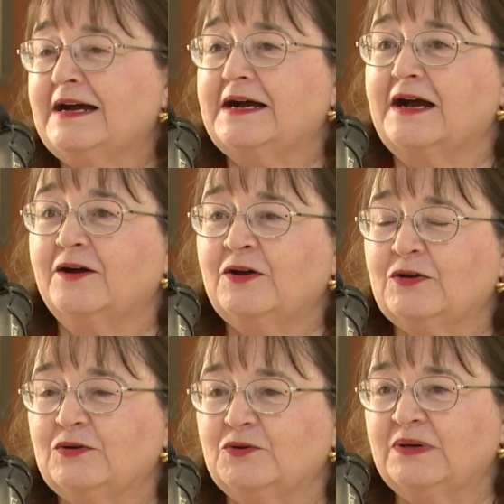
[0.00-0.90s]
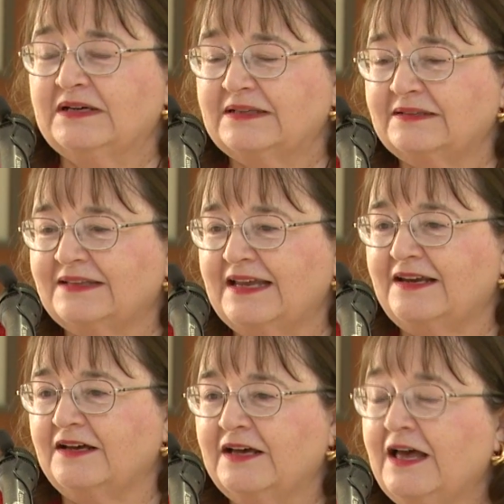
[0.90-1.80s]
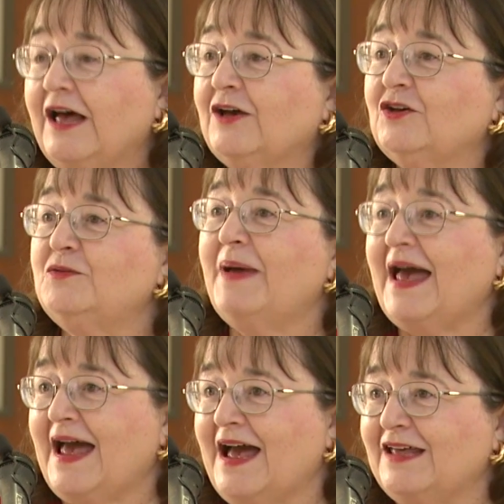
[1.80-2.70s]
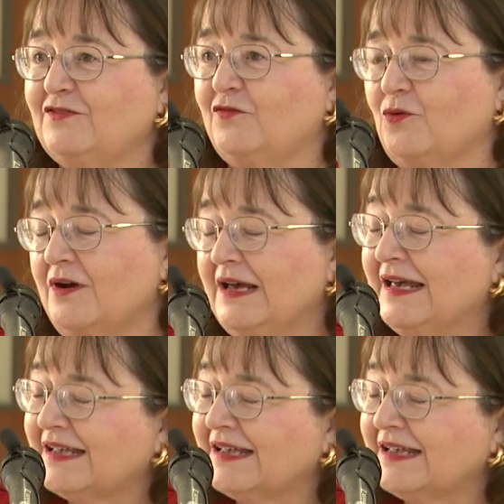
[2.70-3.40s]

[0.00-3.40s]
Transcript: uh, who led a, a good path for